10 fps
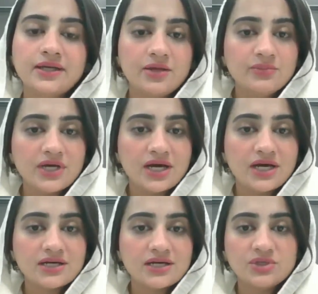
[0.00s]
named
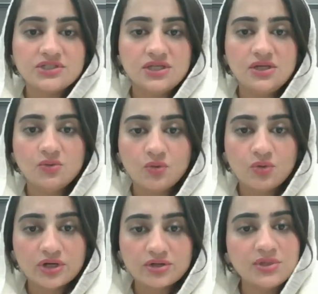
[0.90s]
as PT
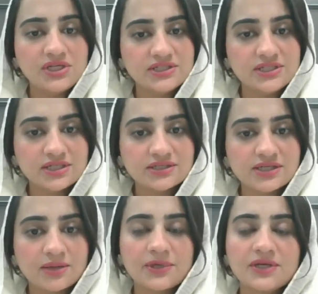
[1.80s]
Core and PT
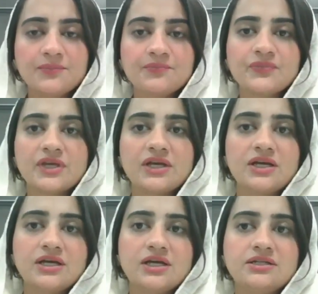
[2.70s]
Academic.
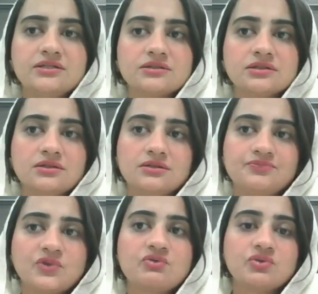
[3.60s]
And
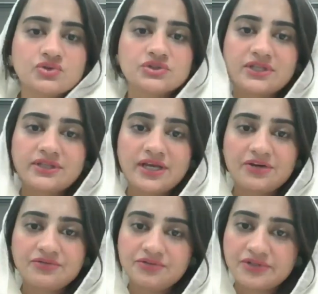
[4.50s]
of course, then they
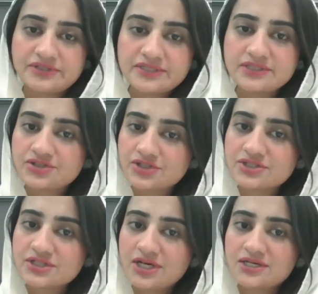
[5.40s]
have differences,
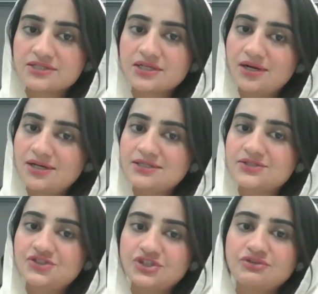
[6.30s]
just as
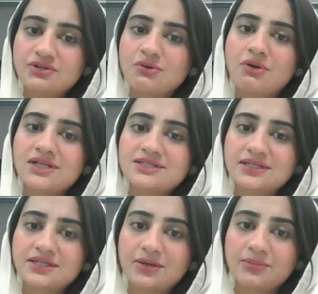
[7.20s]
IELTS General or IELTS
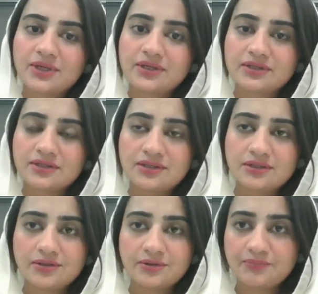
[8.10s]
Academic
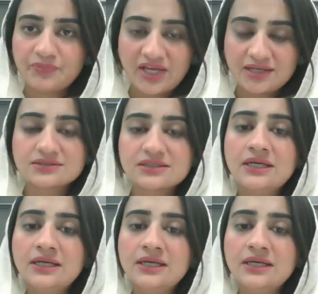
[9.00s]
has.